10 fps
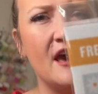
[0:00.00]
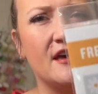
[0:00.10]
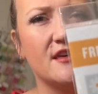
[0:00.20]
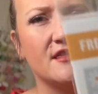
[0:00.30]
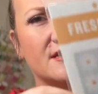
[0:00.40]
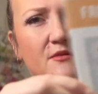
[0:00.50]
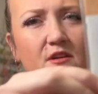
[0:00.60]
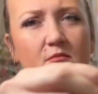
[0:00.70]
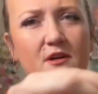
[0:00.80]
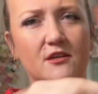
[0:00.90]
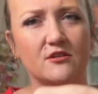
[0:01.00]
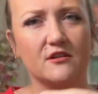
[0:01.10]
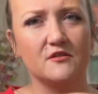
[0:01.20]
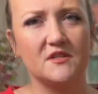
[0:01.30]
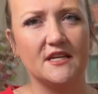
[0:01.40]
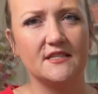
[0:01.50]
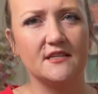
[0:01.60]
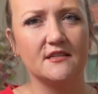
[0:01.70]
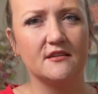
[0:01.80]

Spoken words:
And then this one, oh my gosh, look at those daisies.